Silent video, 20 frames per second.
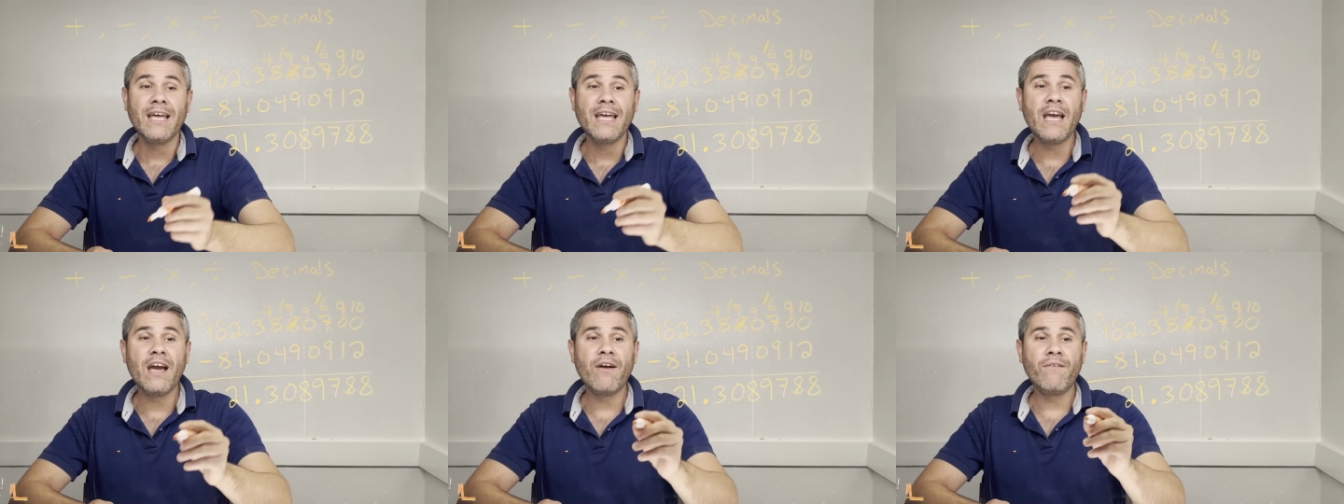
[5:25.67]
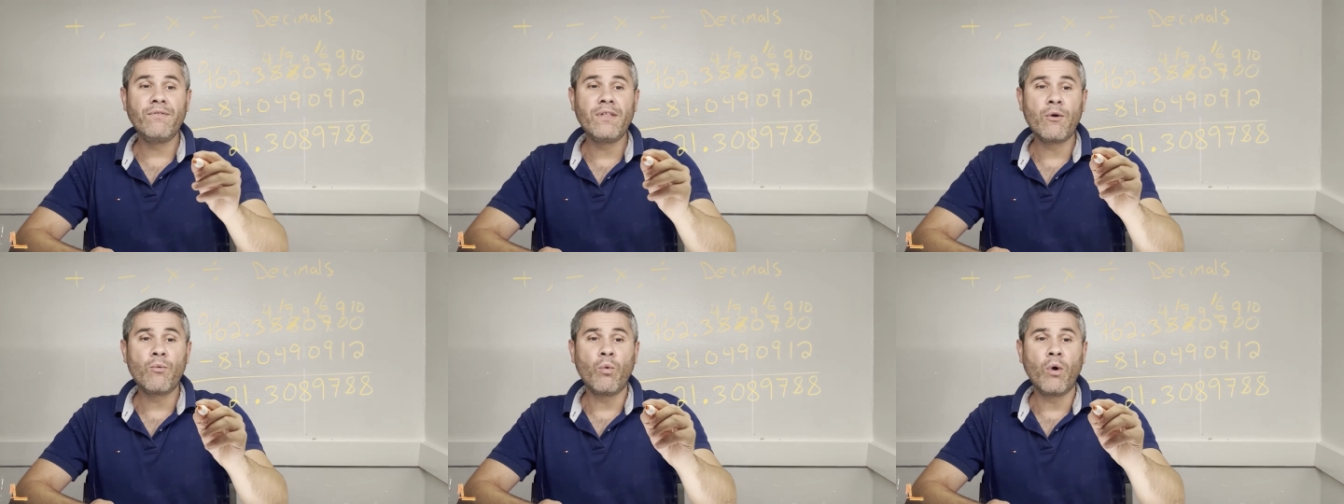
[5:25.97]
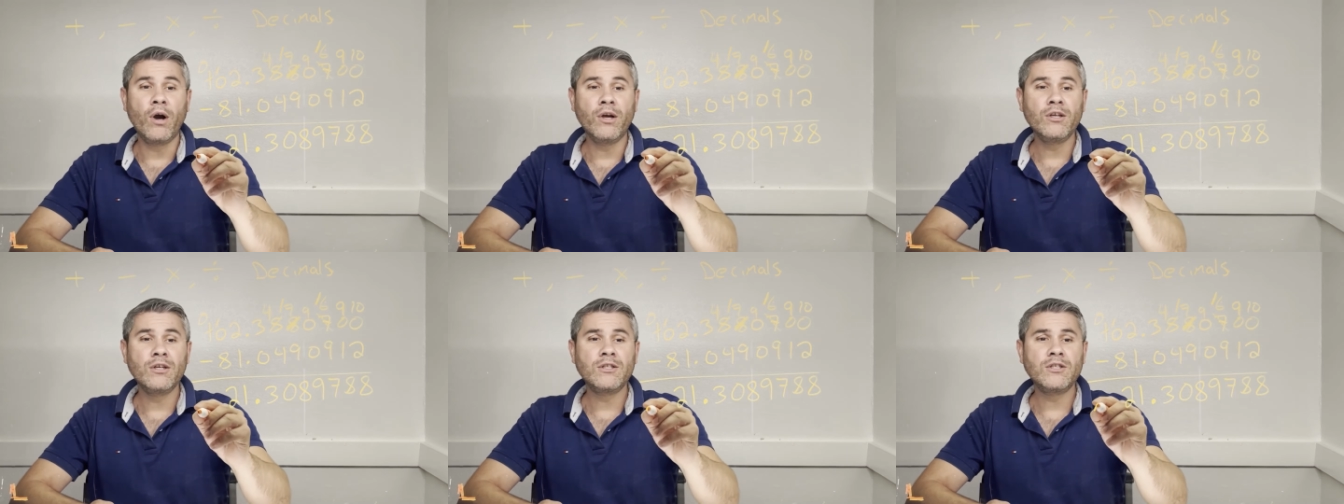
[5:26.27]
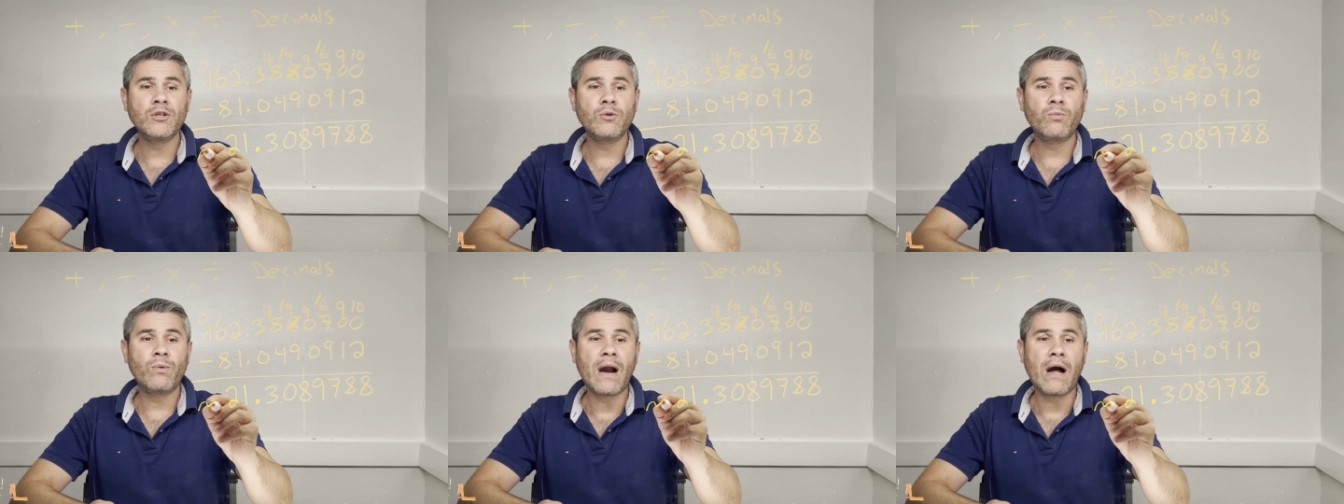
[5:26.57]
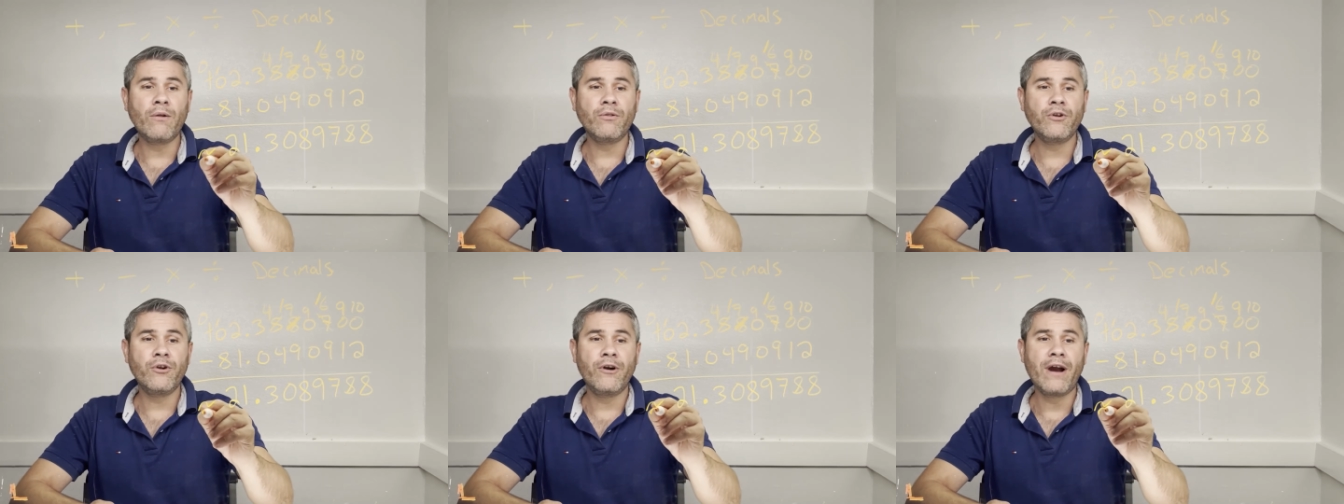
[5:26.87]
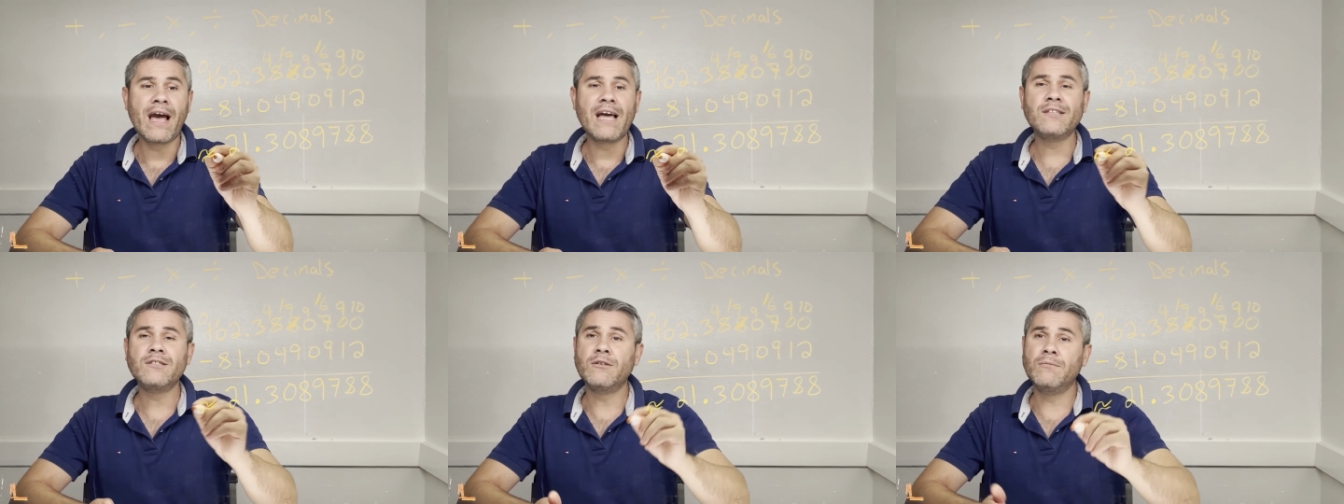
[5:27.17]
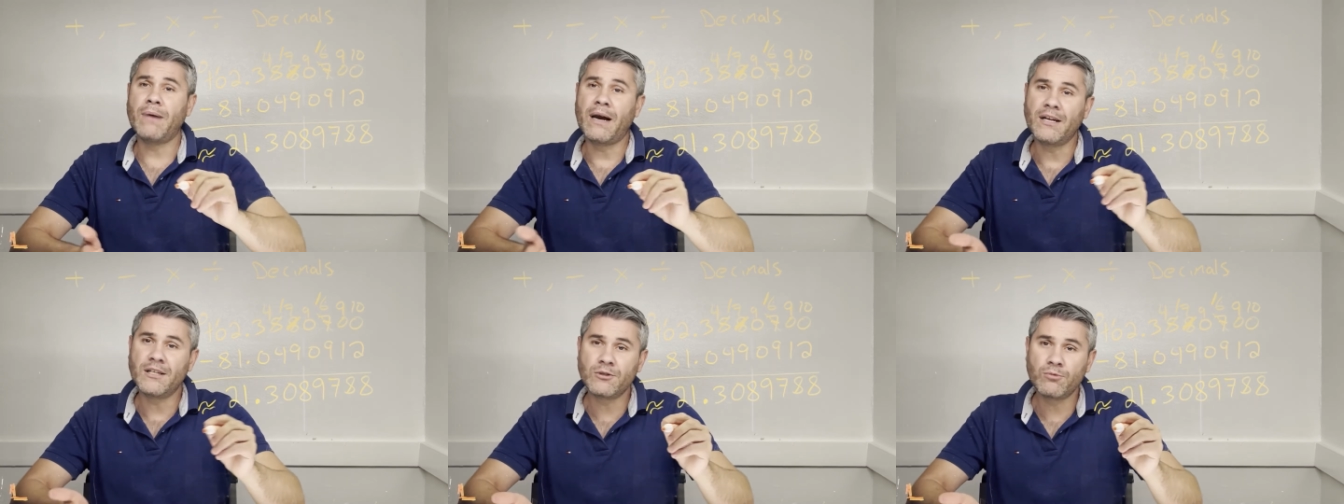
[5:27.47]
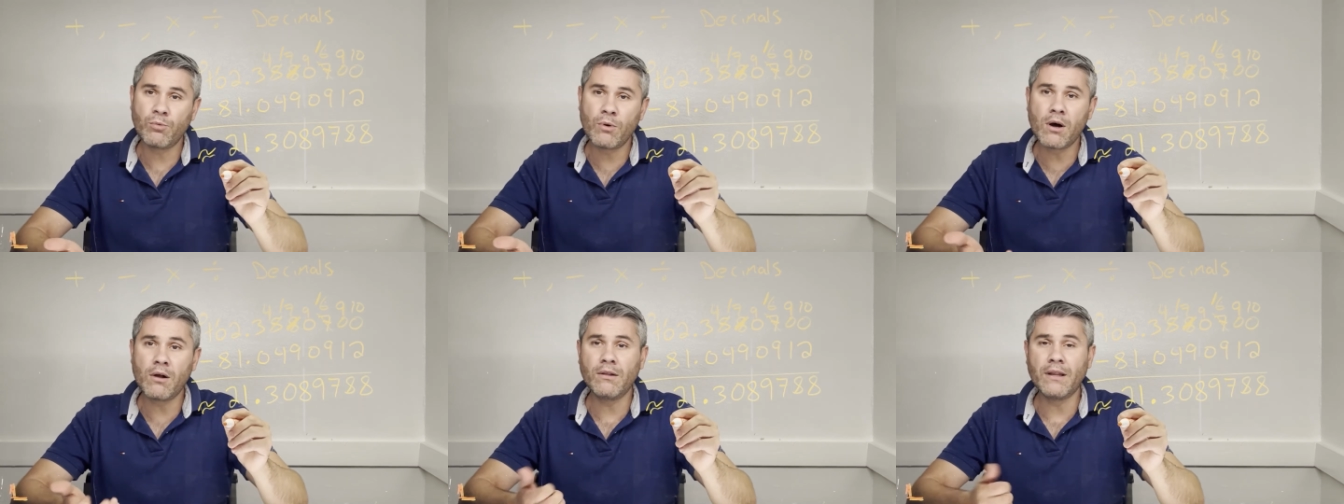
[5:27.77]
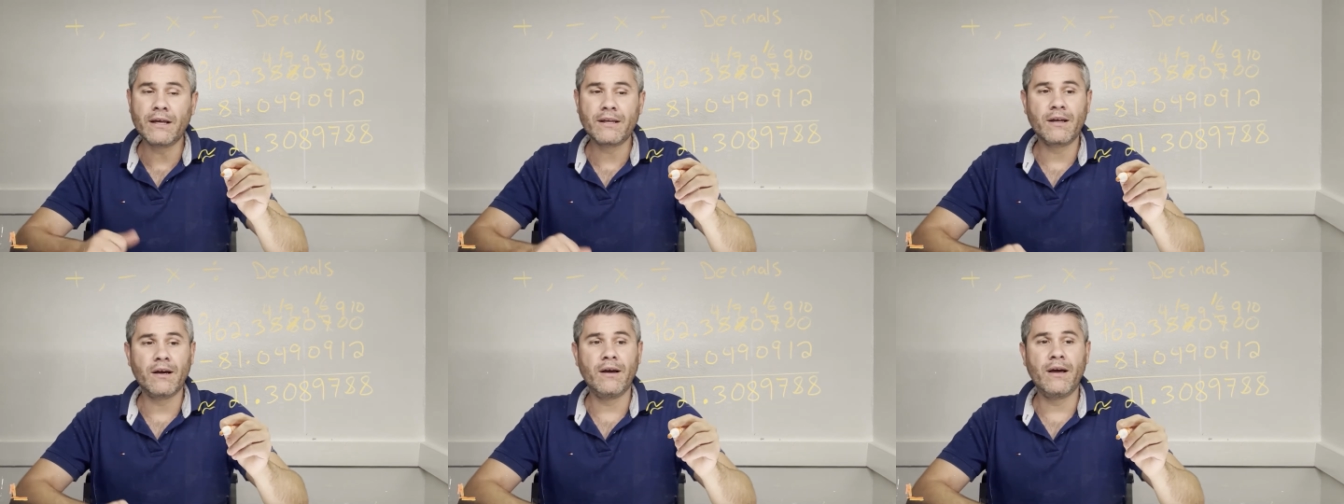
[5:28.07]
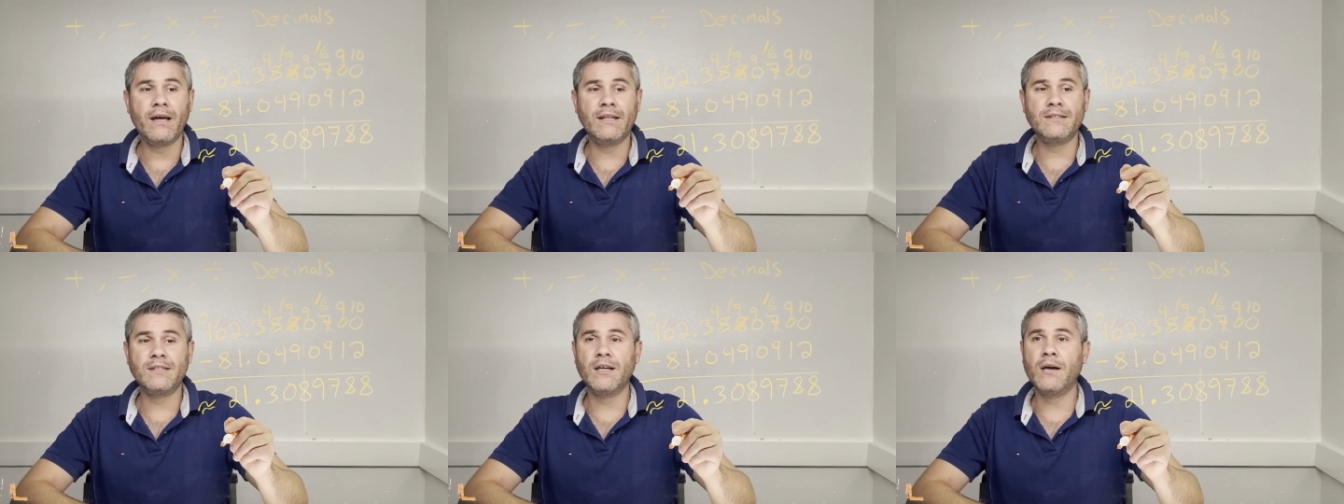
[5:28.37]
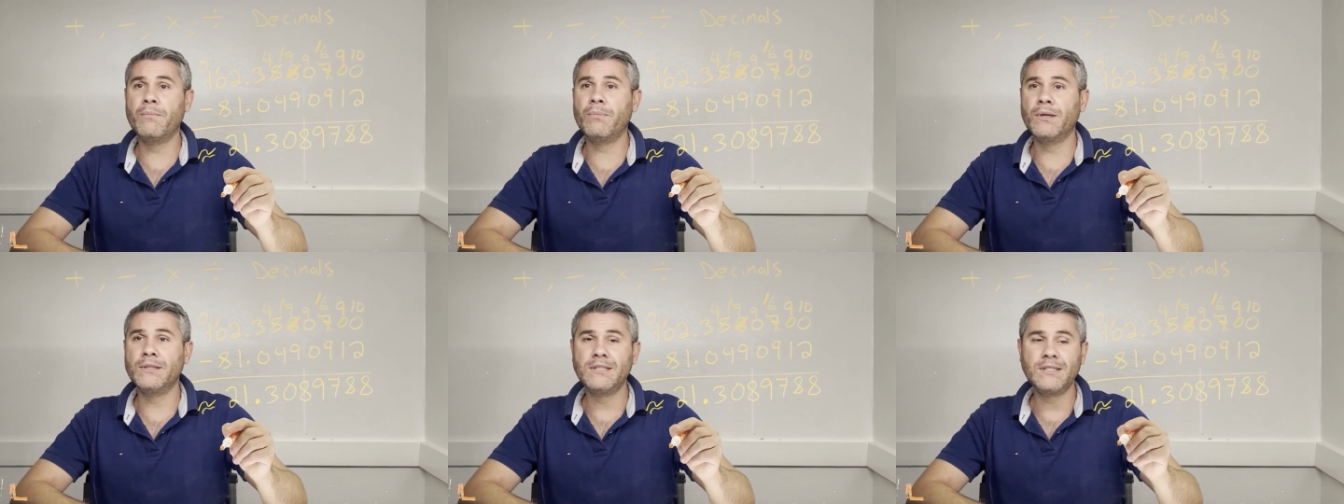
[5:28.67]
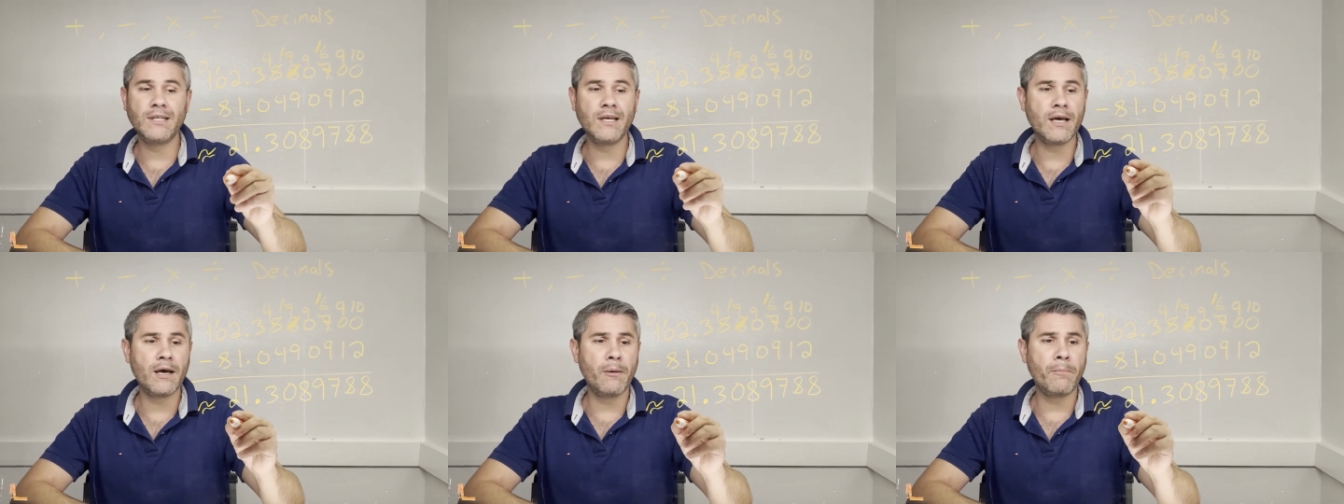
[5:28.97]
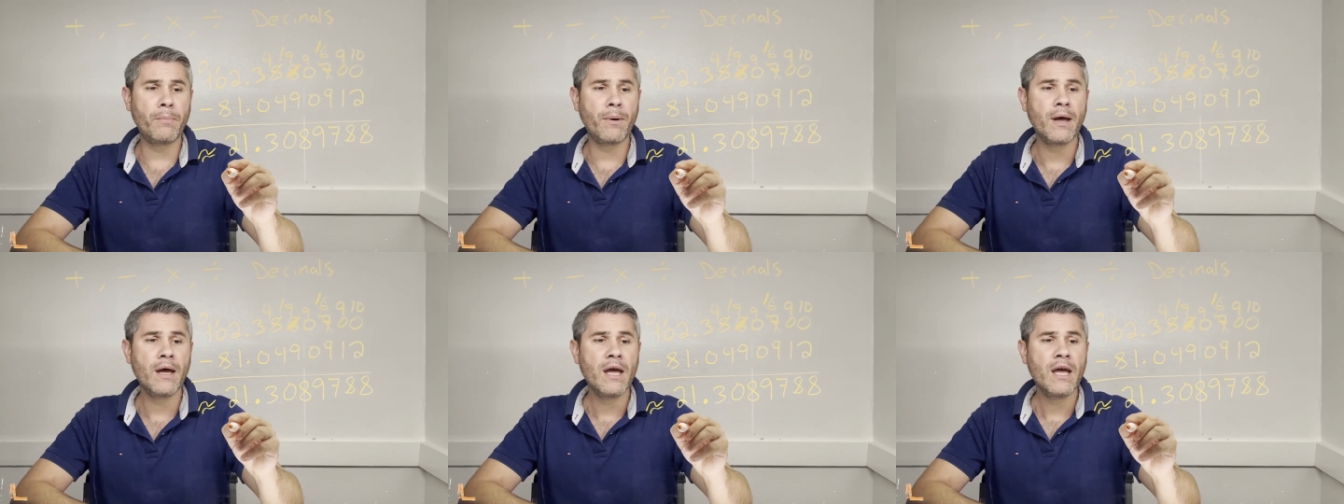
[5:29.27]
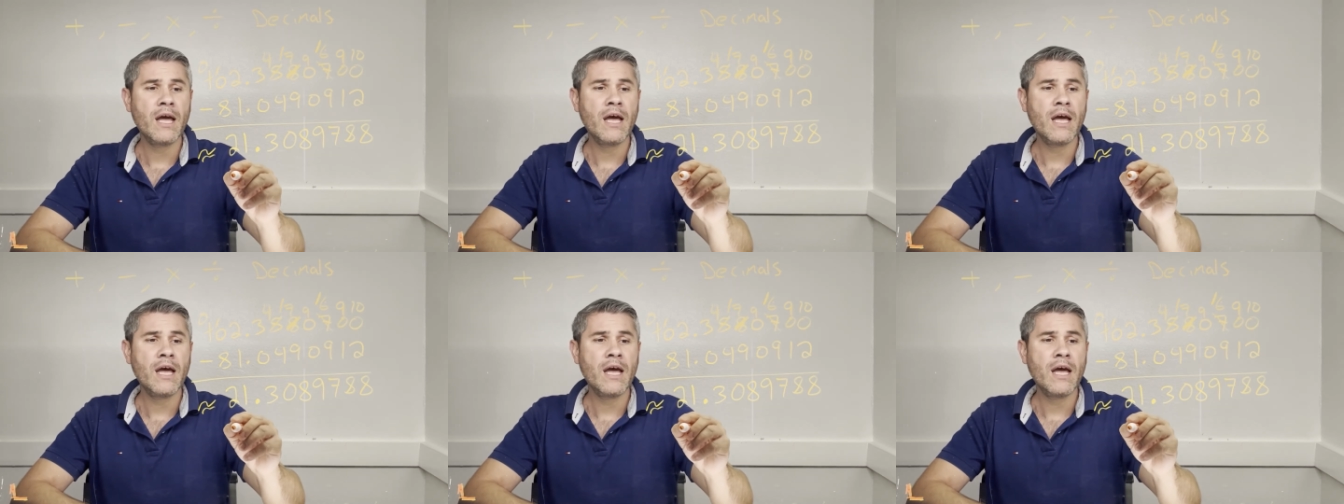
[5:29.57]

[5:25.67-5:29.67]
If they want you to round your answer, might as well, like a heads up, a tip.